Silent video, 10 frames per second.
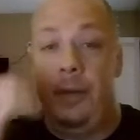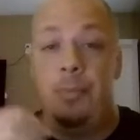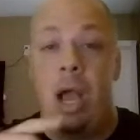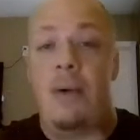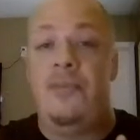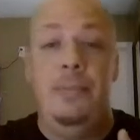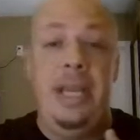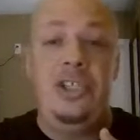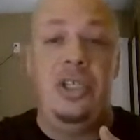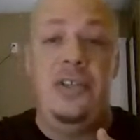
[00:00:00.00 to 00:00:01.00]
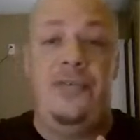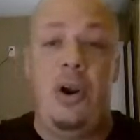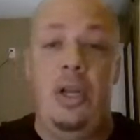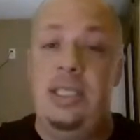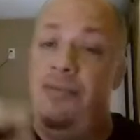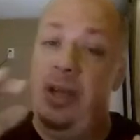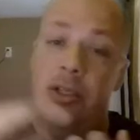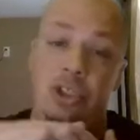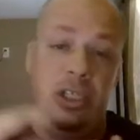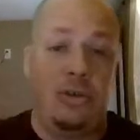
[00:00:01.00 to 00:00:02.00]
confirmation as far as if it
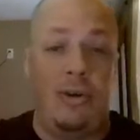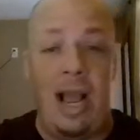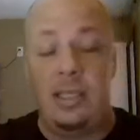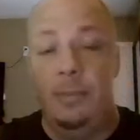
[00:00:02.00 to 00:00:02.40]
just cracked